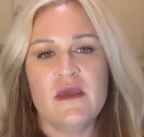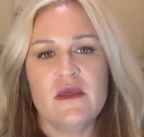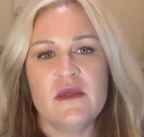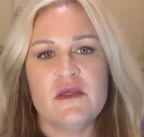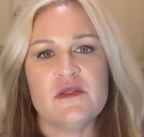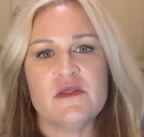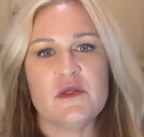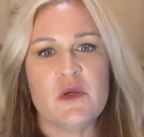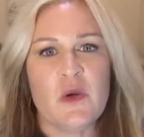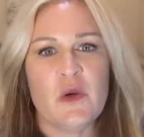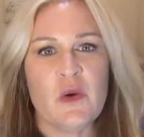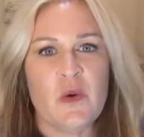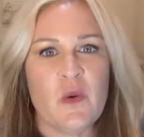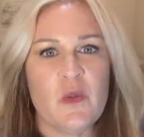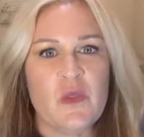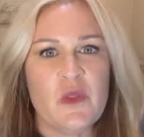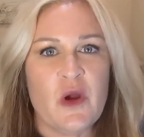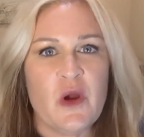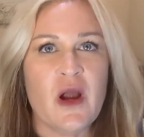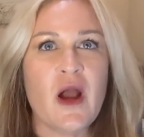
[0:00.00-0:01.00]
So
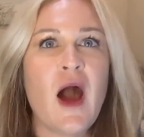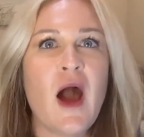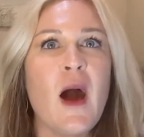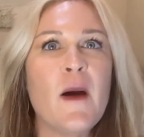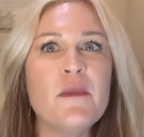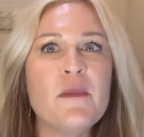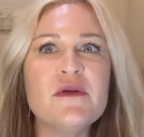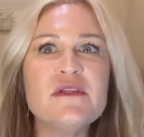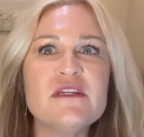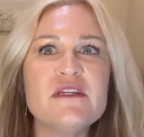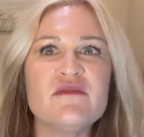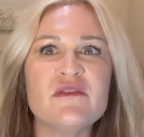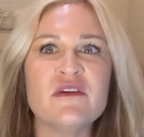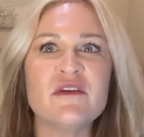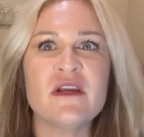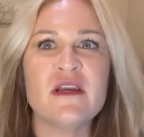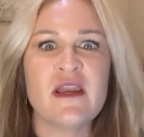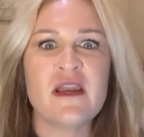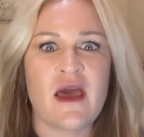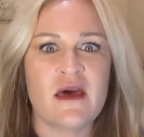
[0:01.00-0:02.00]
there are a couple
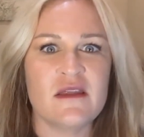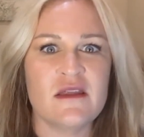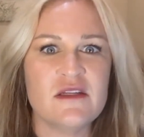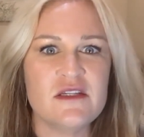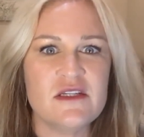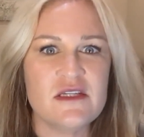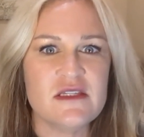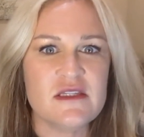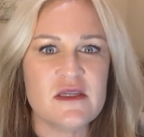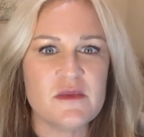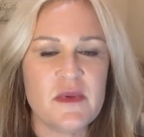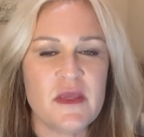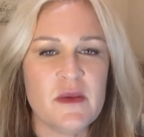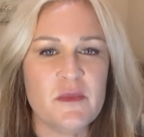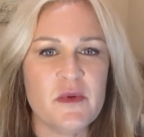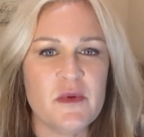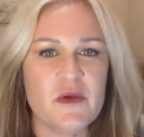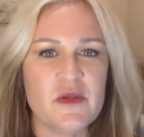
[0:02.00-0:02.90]
different analogies that people